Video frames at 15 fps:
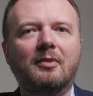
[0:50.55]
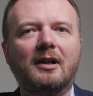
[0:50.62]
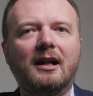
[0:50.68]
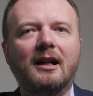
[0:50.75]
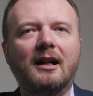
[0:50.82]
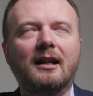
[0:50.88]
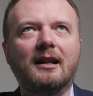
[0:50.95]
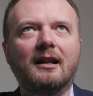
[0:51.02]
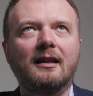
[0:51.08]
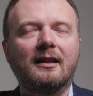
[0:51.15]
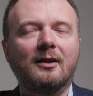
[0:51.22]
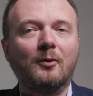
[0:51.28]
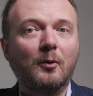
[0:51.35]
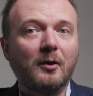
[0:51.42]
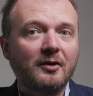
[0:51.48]
by
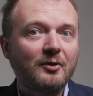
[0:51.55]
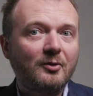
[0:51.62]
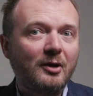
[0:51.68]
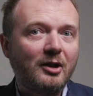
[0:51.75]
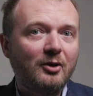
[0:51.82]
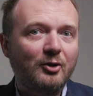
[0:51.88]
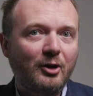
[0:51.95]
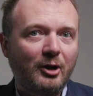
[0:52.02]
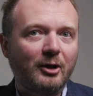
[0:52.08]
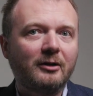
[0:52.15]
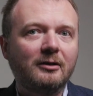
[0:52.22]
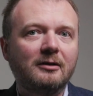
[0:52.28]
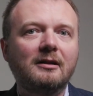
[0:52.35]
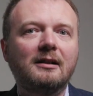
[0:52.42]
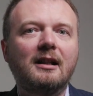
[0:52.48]
the Wall Street
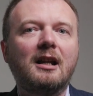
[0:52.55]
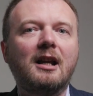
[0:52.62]
Journal